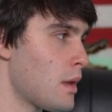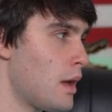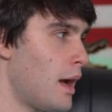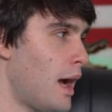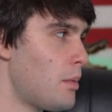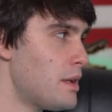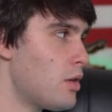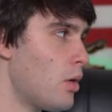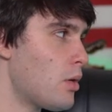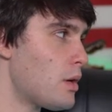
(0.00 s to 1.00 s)
How many
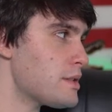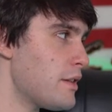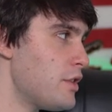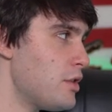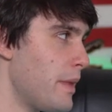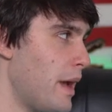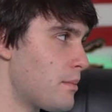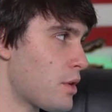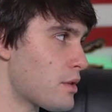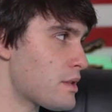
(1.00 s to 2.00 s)
cold calls have you
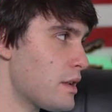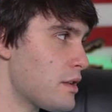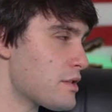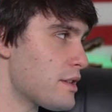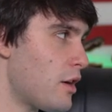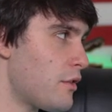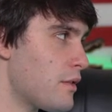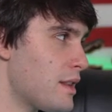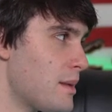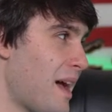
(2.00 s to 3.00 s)
made personally yourself
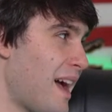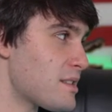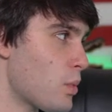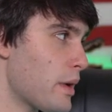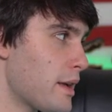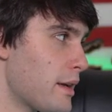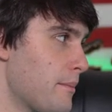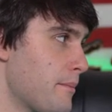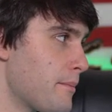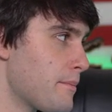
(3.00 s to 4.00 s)
in the past week?